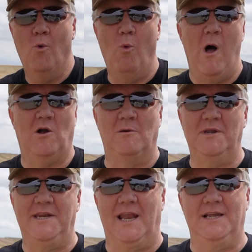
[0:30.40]
Welcome
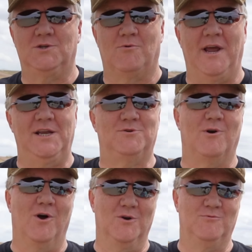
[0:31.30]
to Dudley's Range
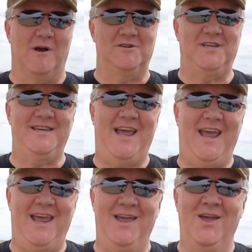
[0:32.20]
Rogues, where
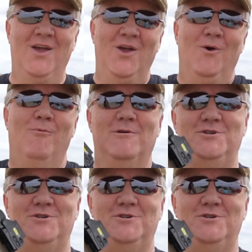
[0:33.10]
today we're